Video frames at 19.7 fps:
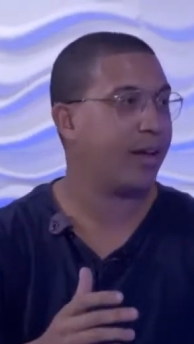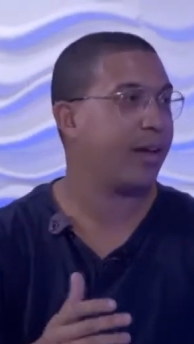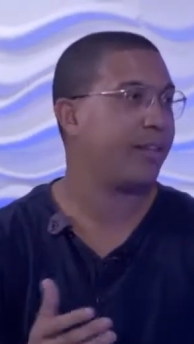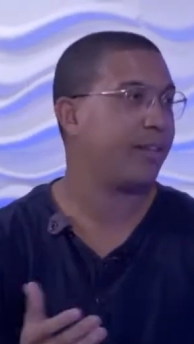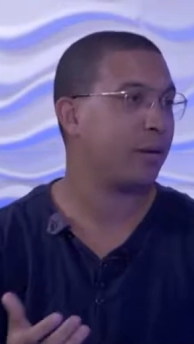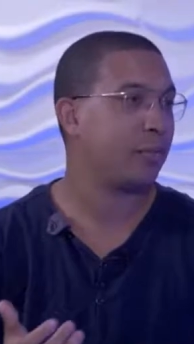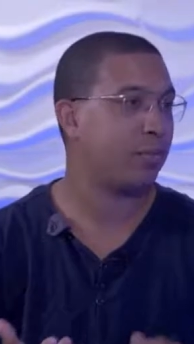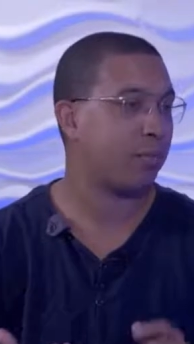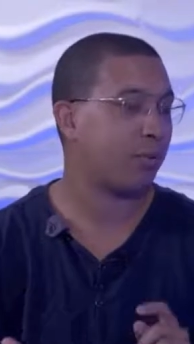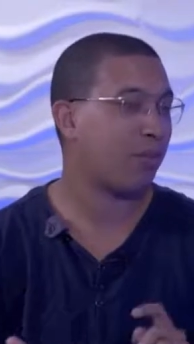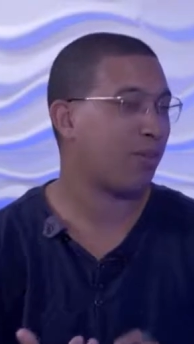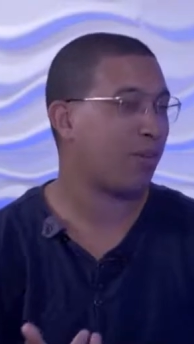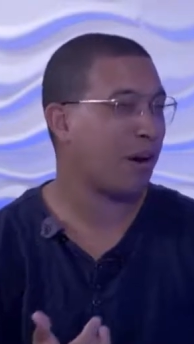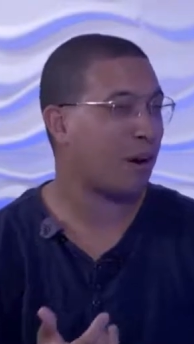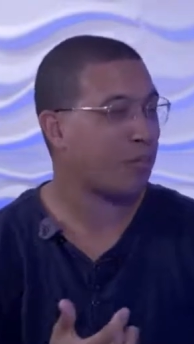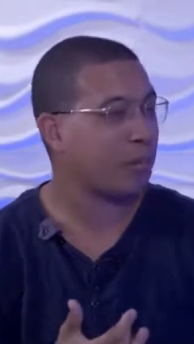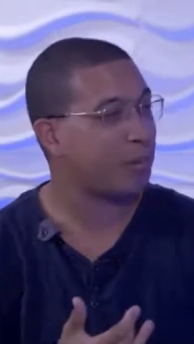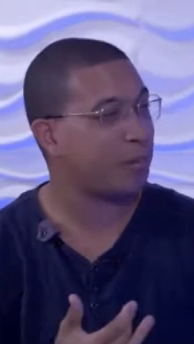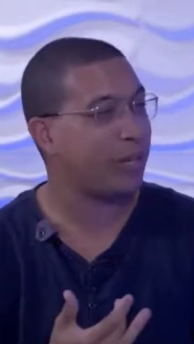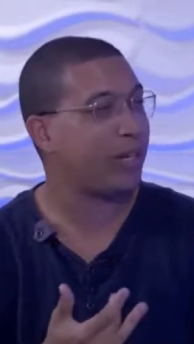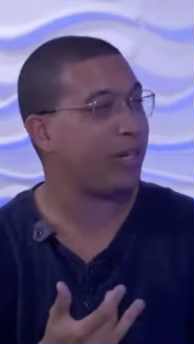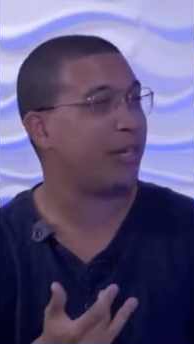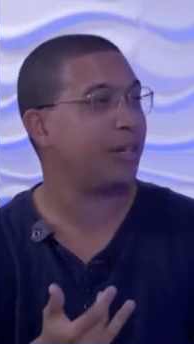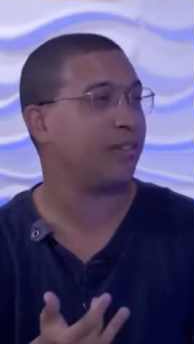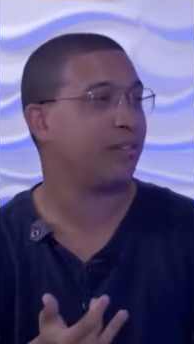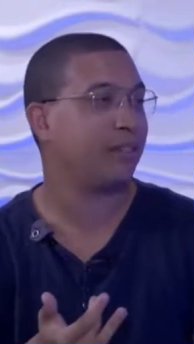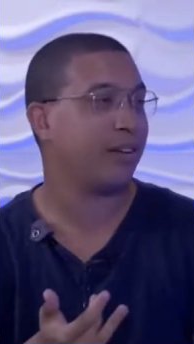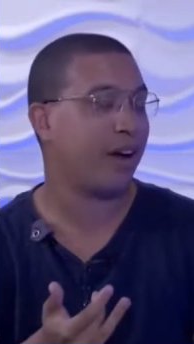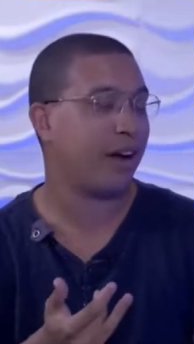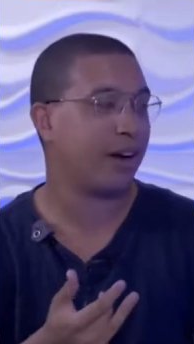They're probably
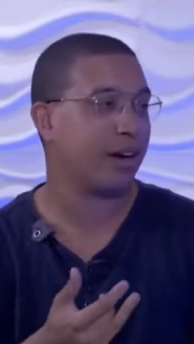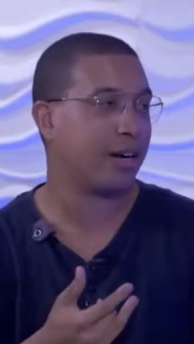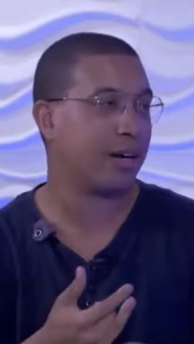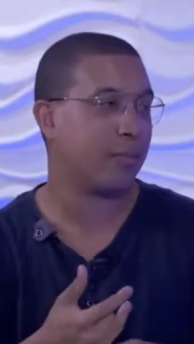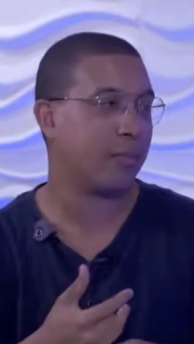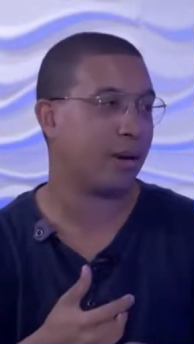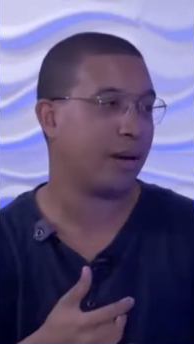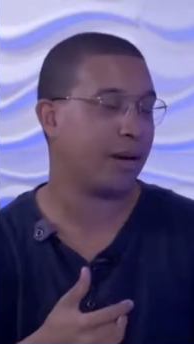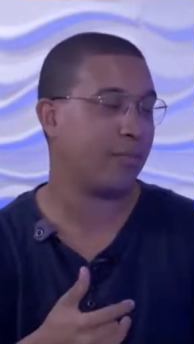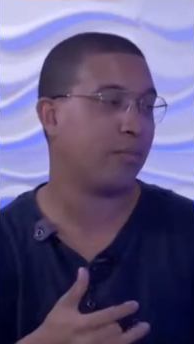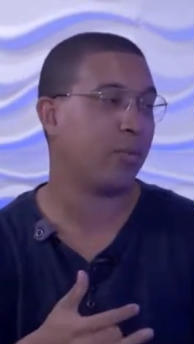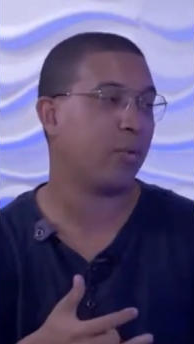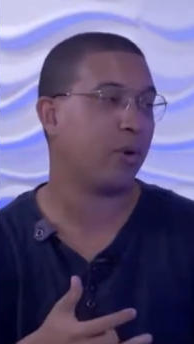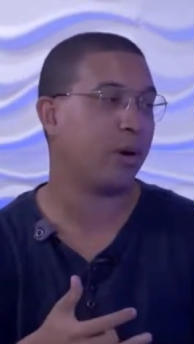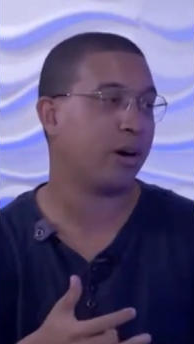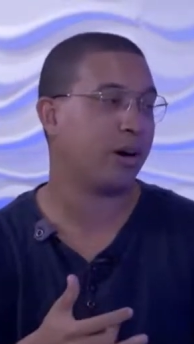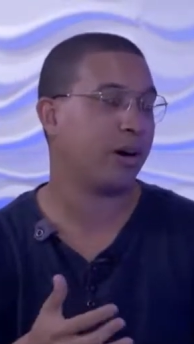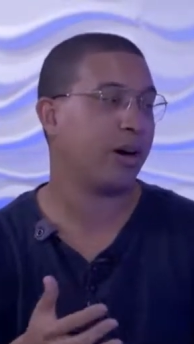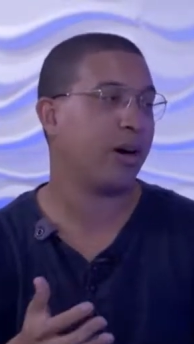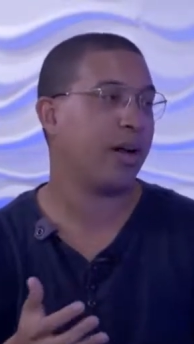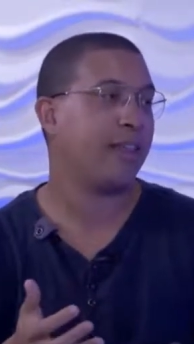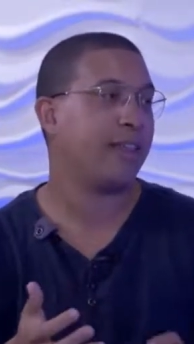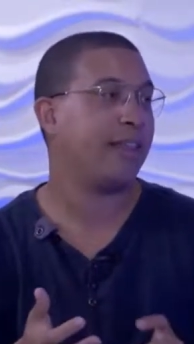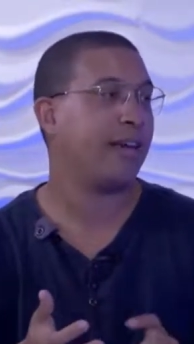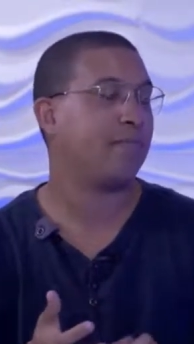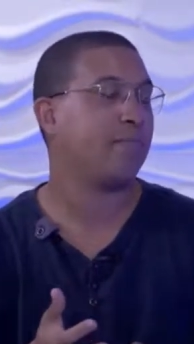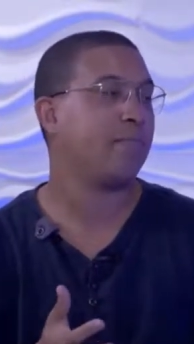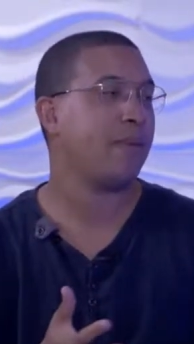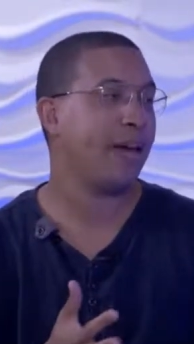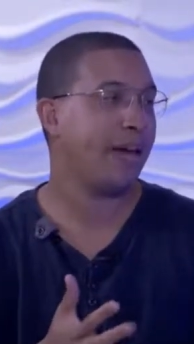not gonna buy more. They
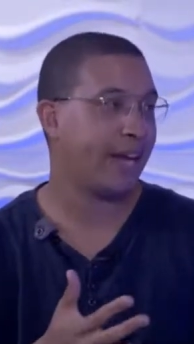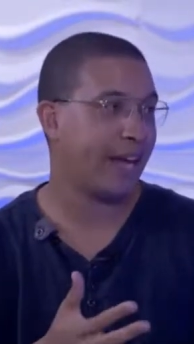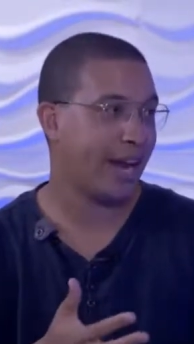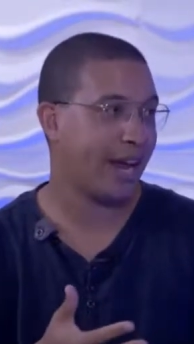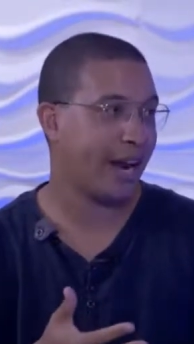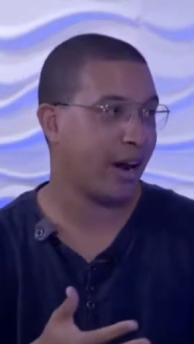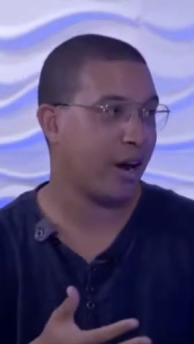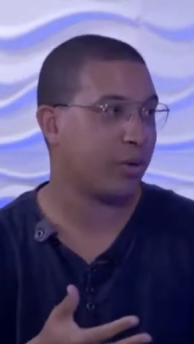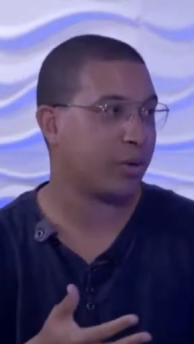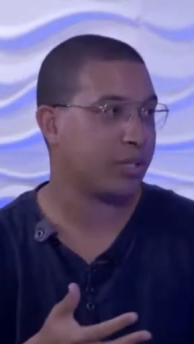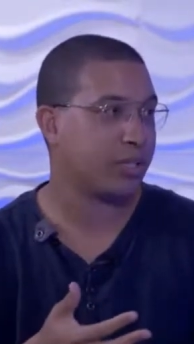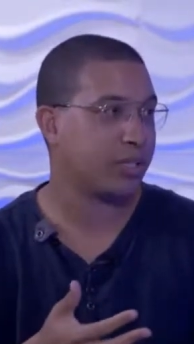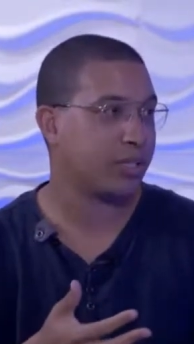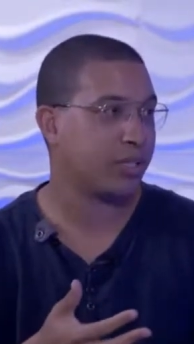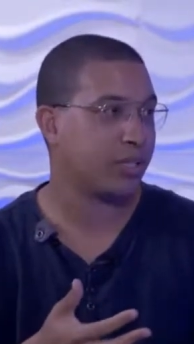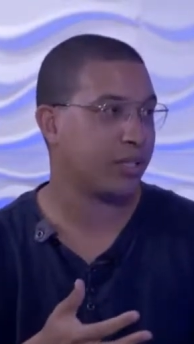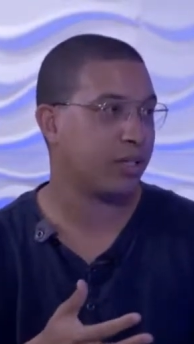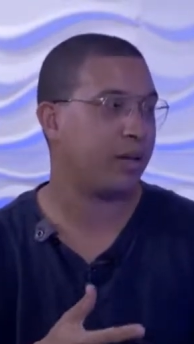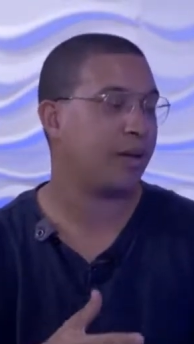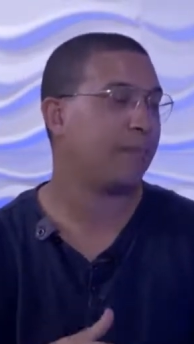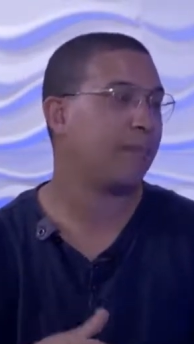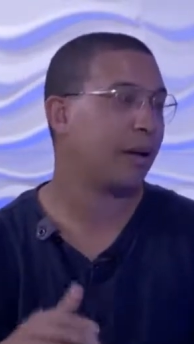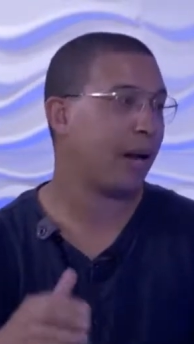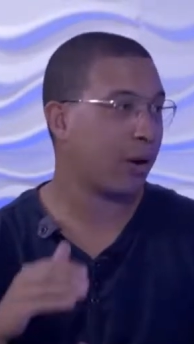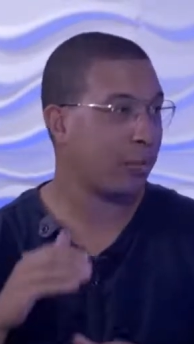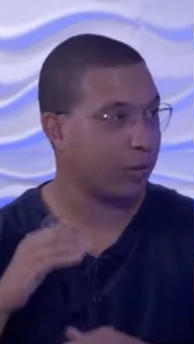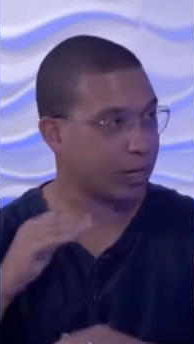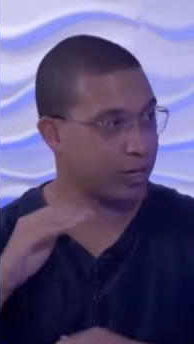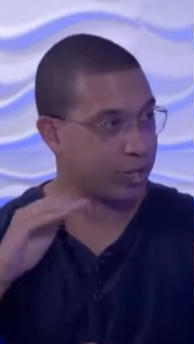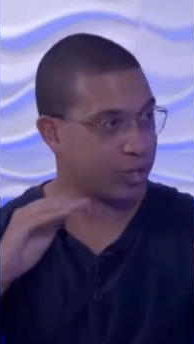may get out, but I
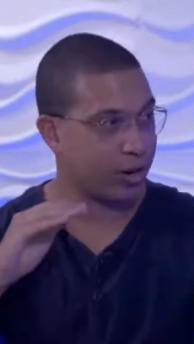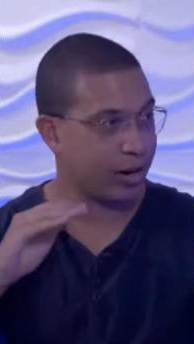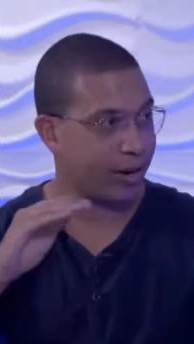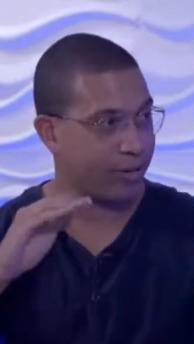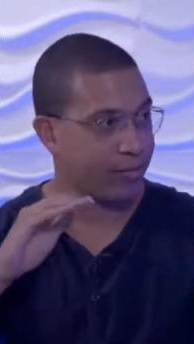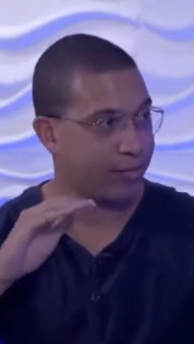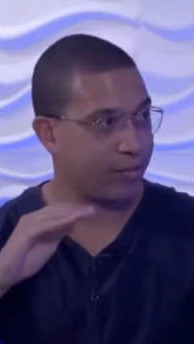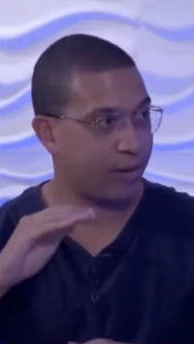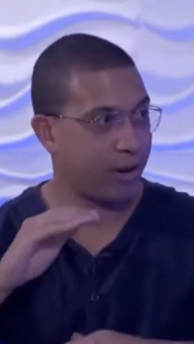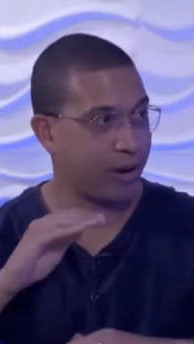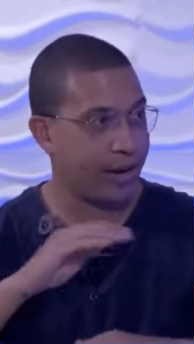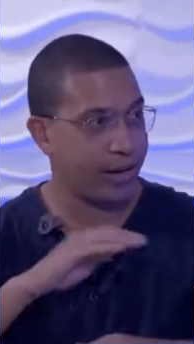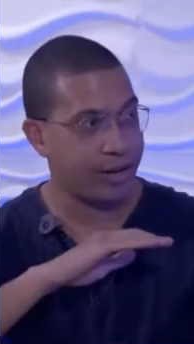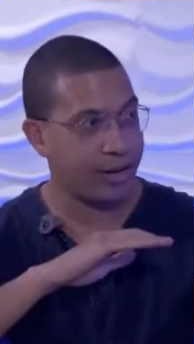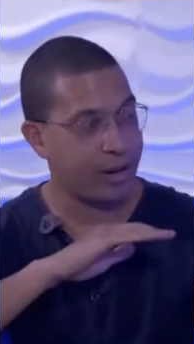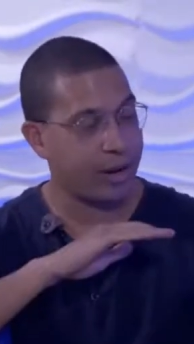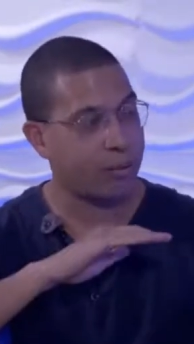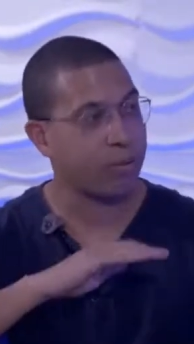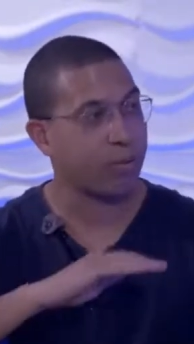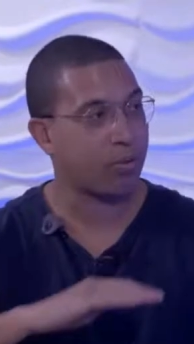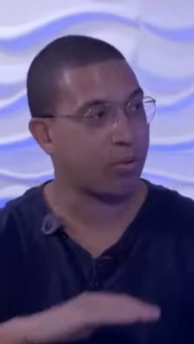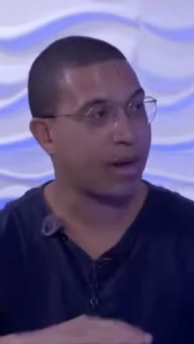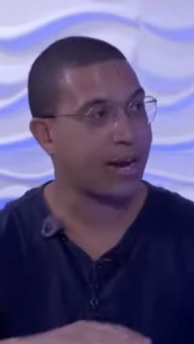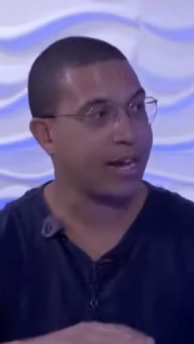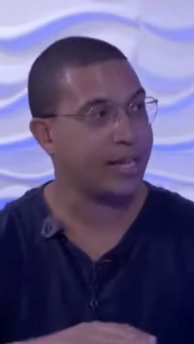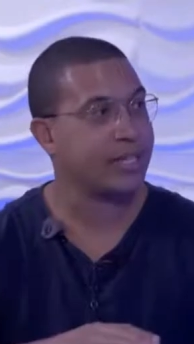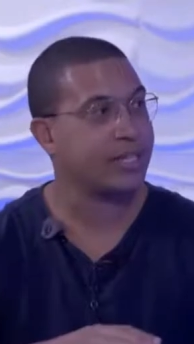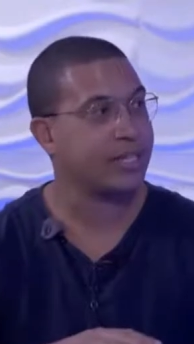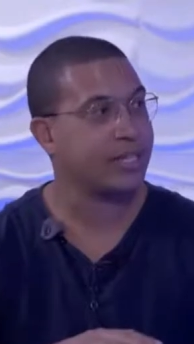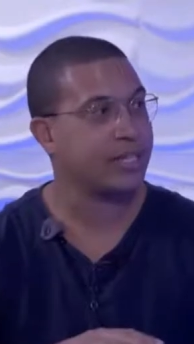wanna try and find a
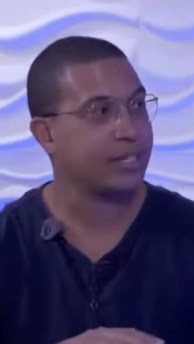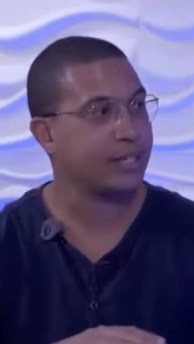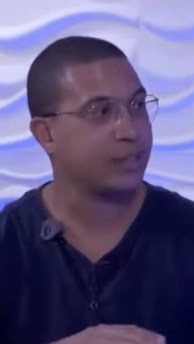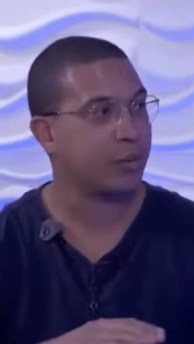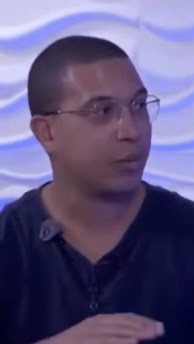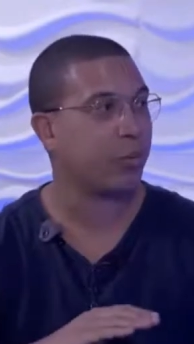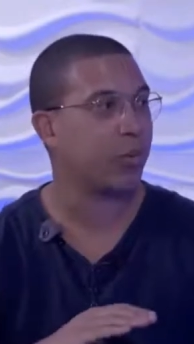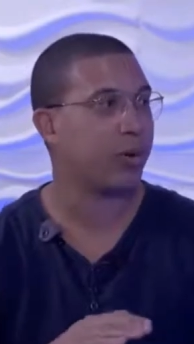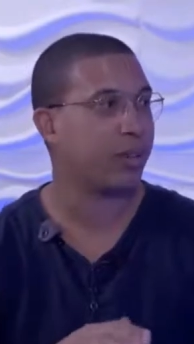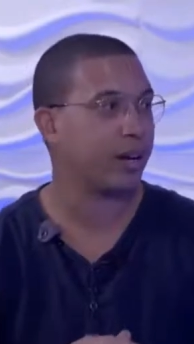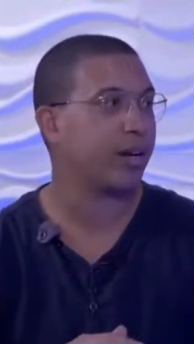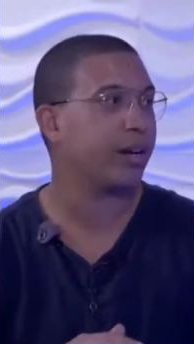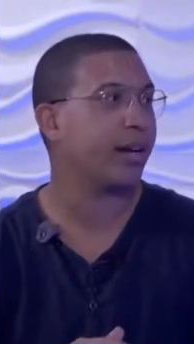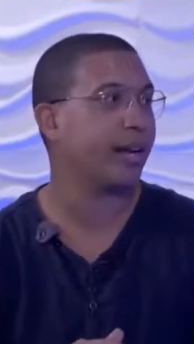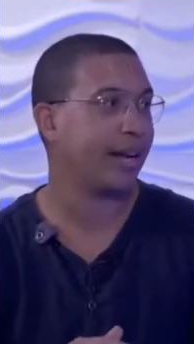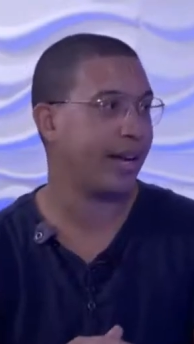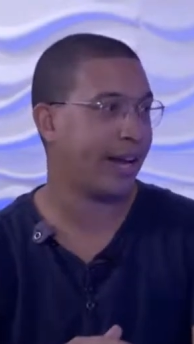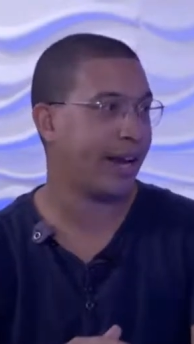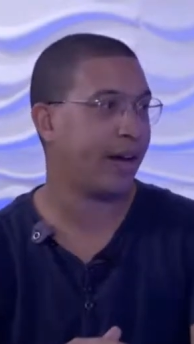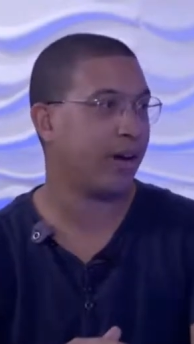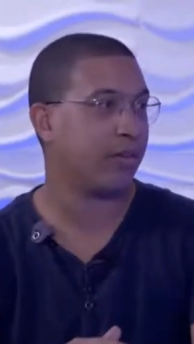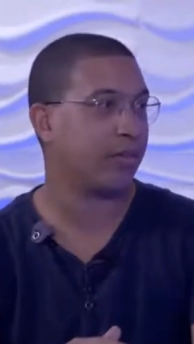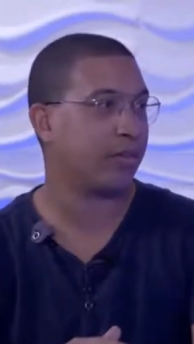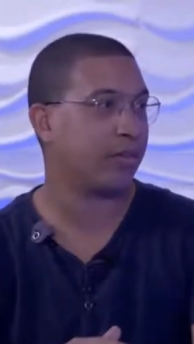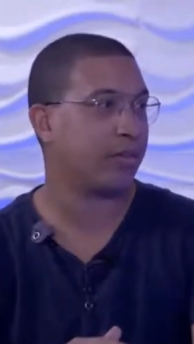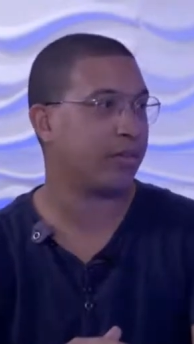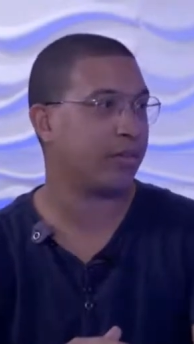price where they're gonna get out.